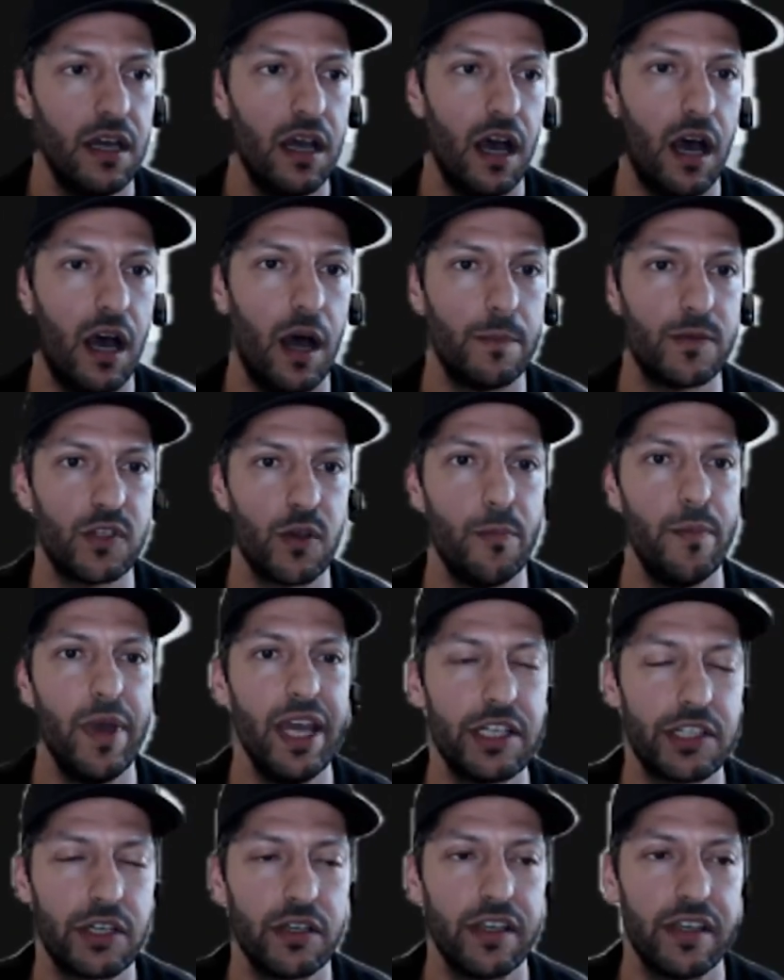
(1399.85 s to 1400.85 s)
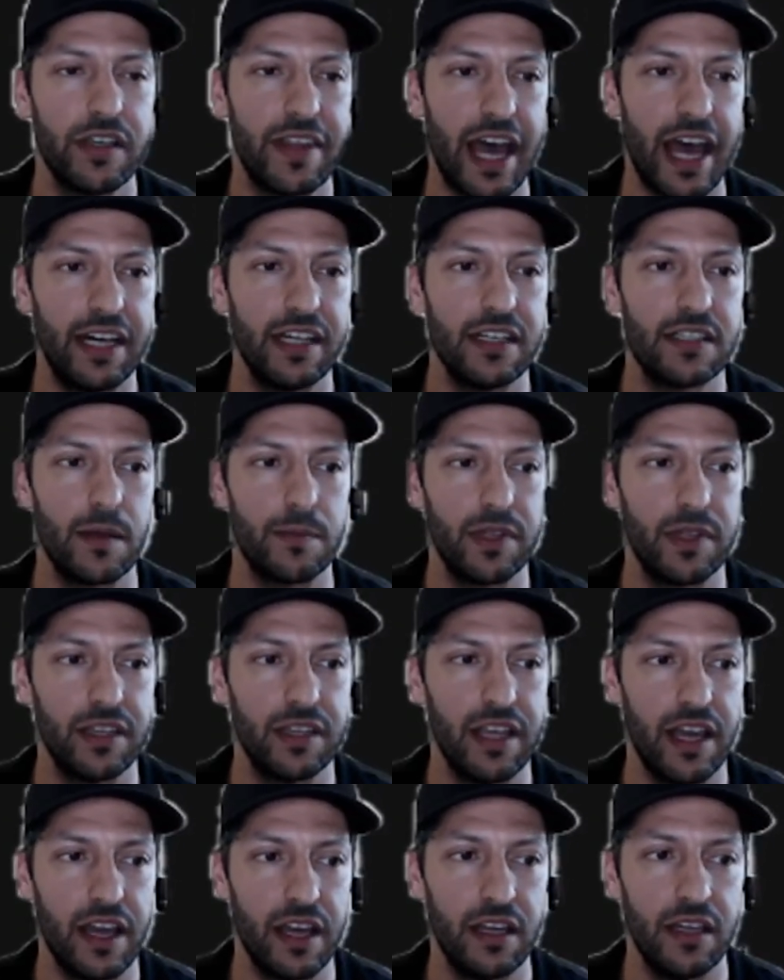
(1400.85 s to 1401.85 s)
Um, so make sure that that is something
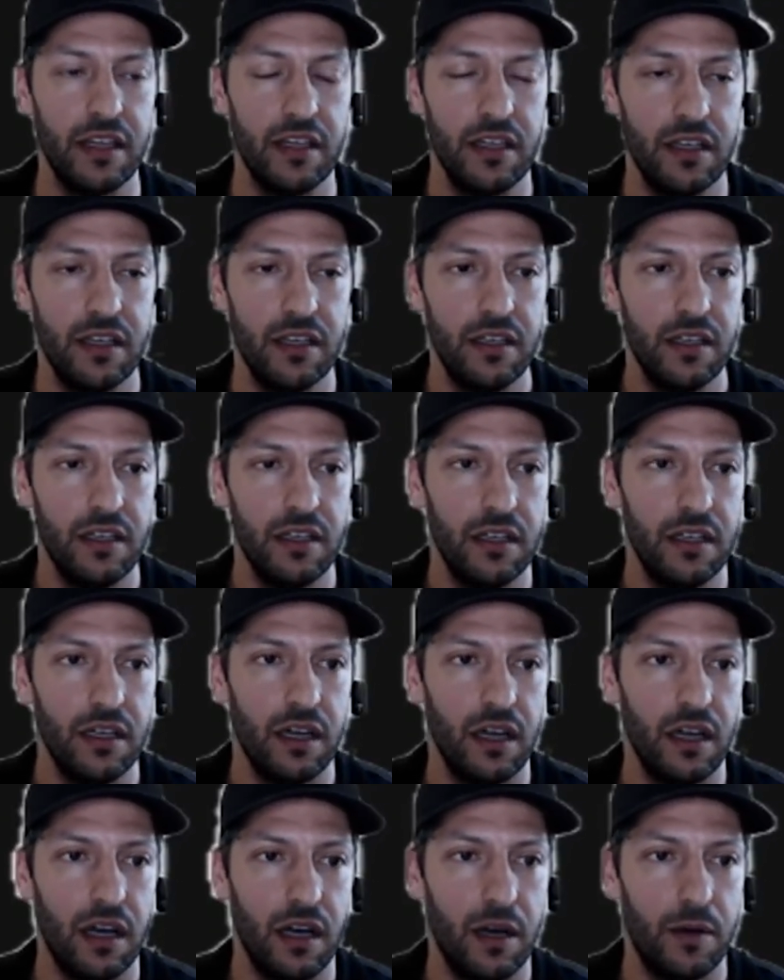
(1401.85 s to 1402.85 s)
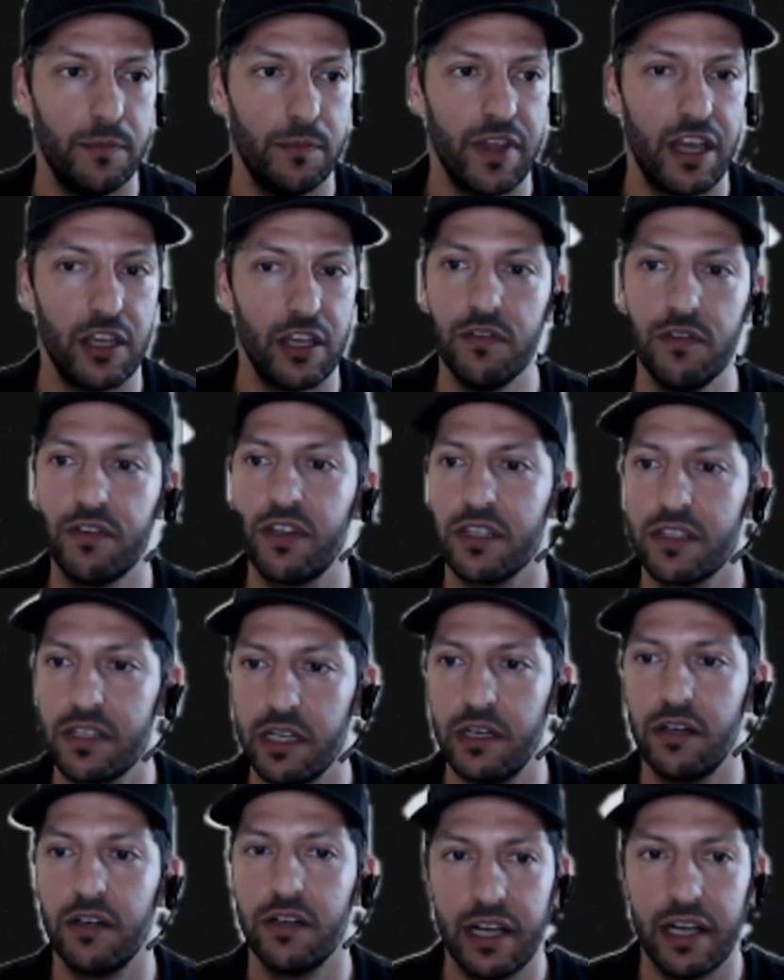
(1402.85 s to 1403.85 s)
that um, that you've
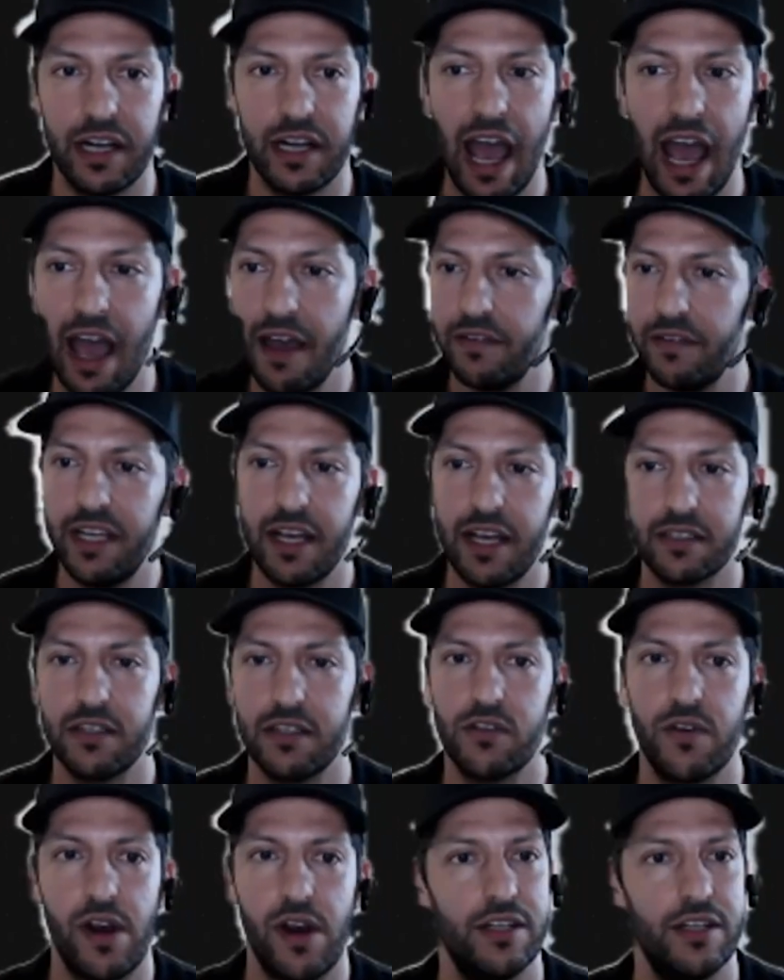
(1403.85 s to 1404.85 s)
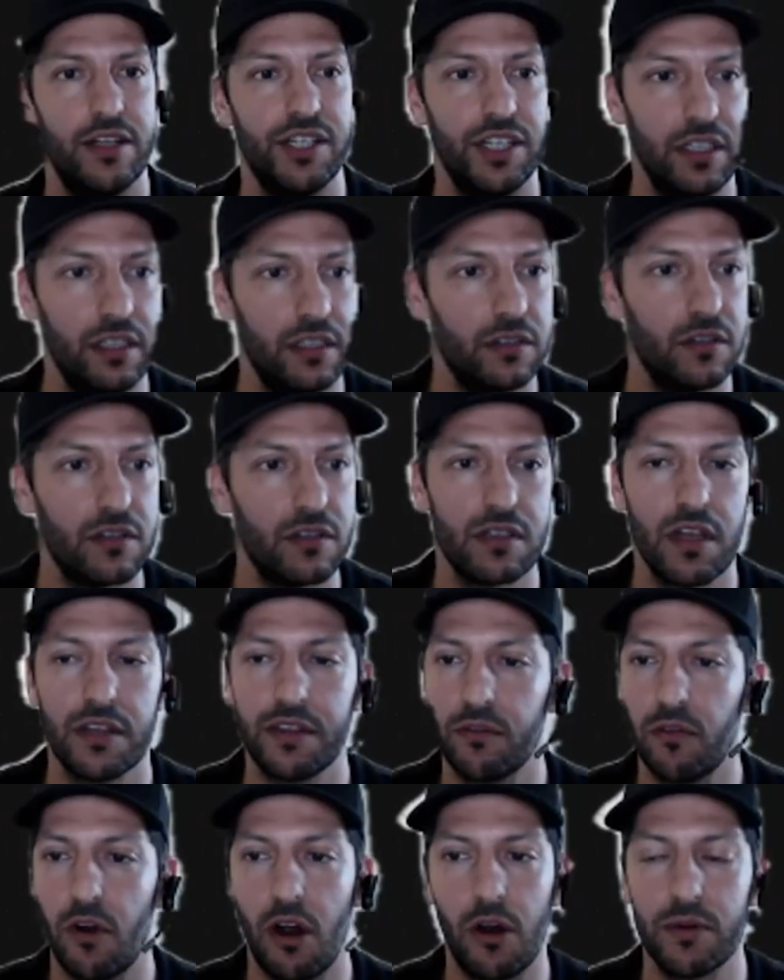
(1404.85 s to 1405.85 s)
considered and have an exit strategy. There's
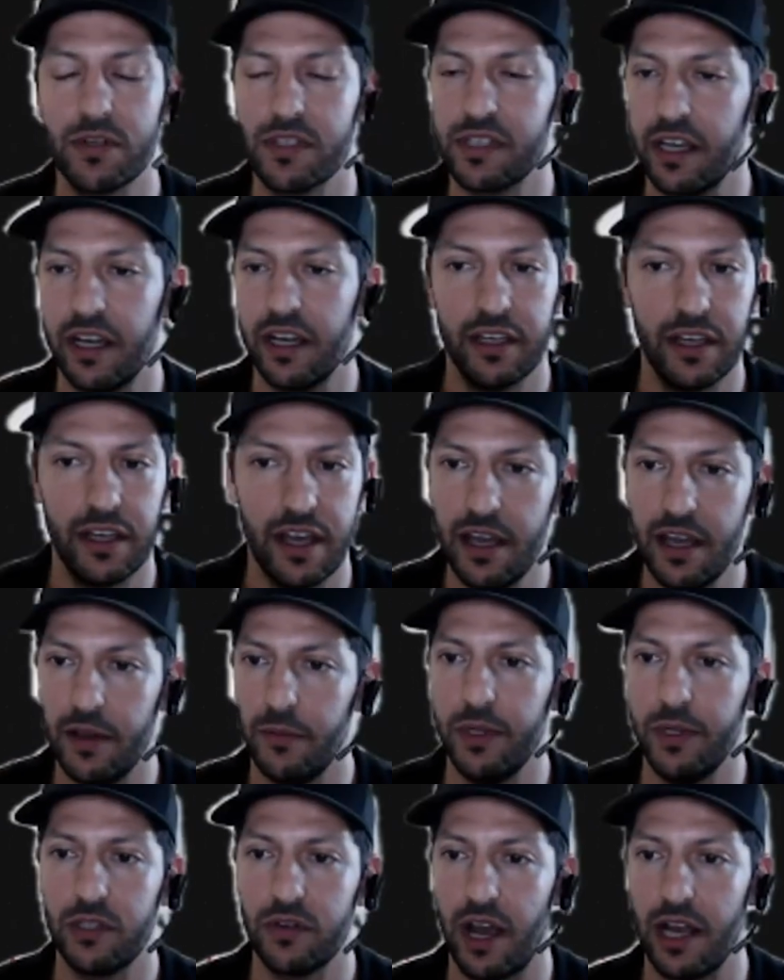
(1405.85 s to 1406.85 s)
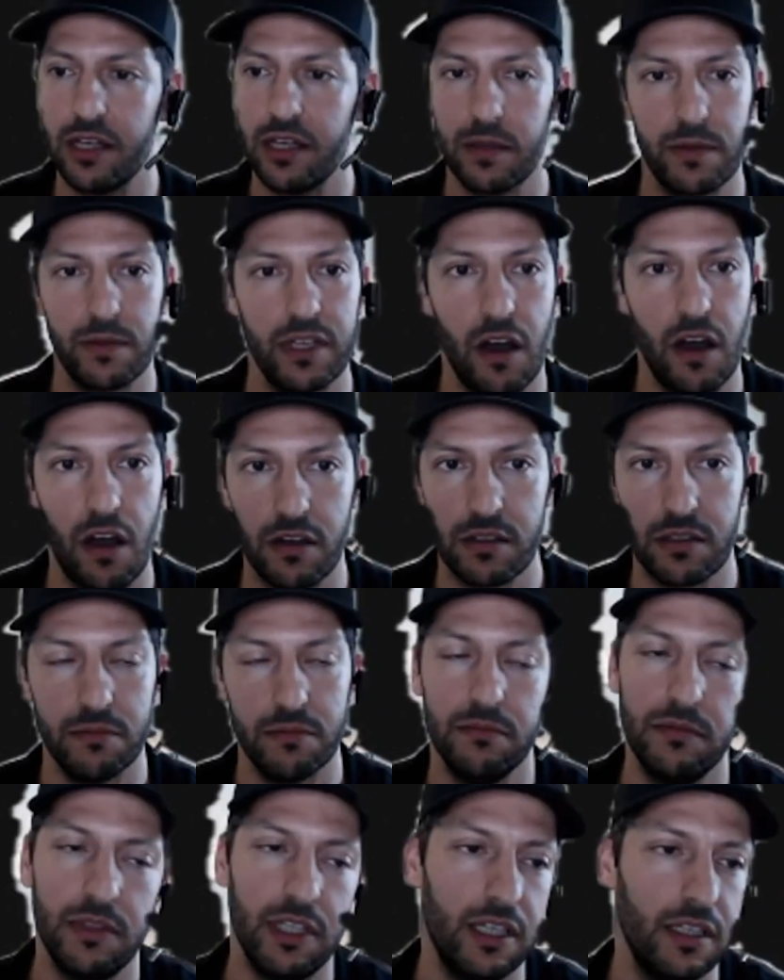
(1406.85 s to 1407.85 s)
nothing wrong with saying, hey, we tried something
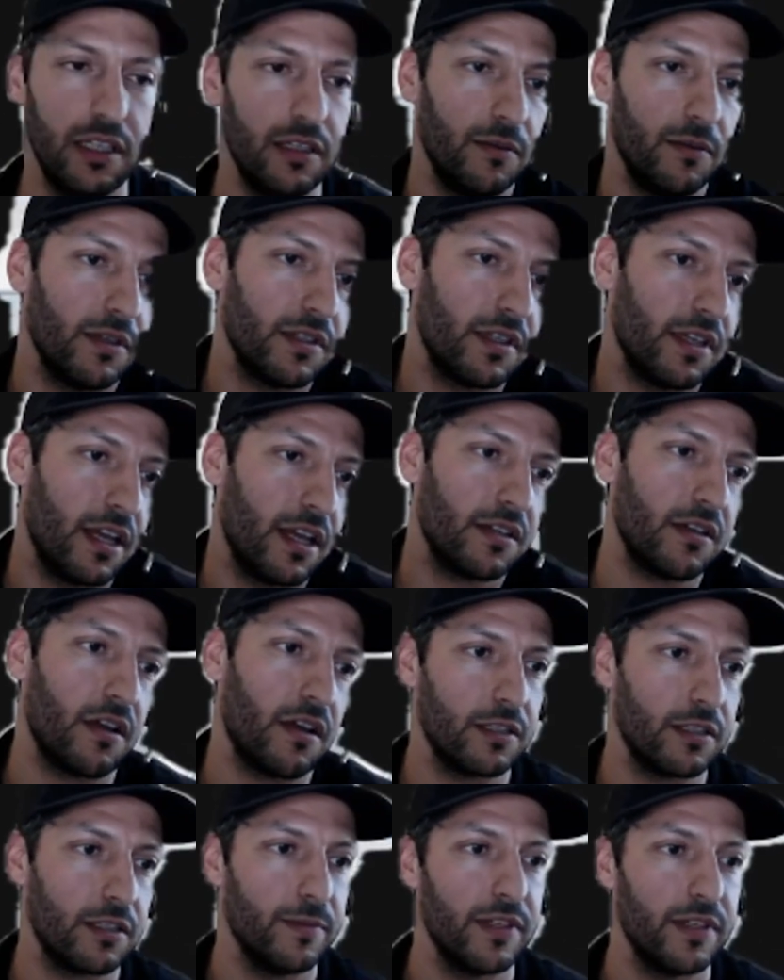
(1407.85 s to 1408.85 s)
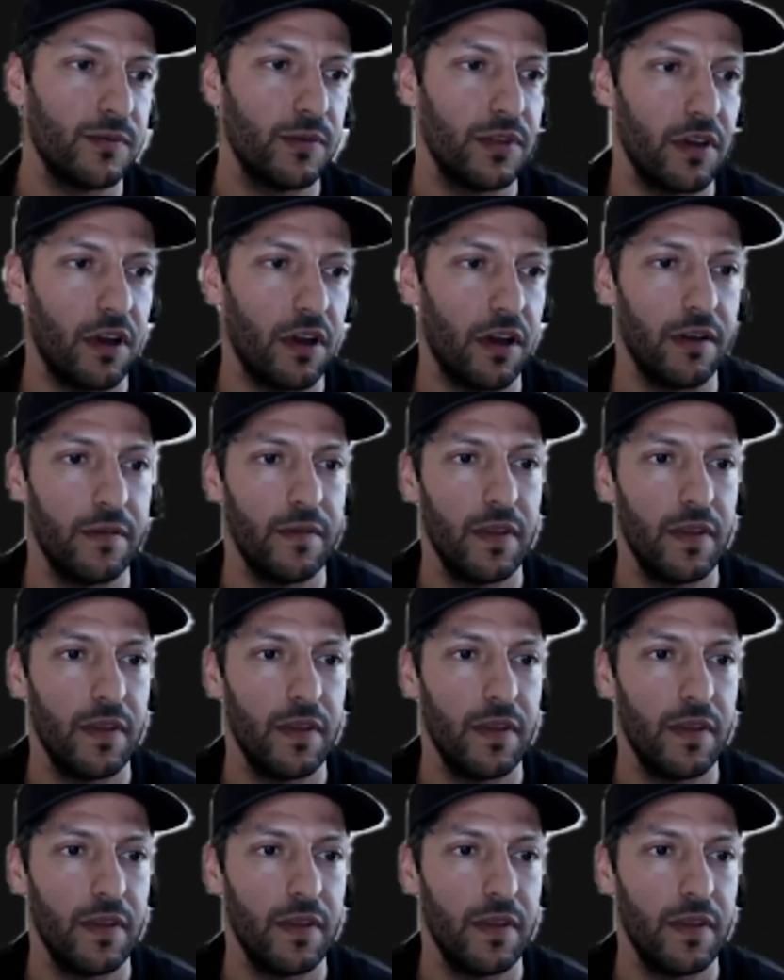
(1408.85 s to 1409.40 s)
awesome and it wasn't as awesome as we thought.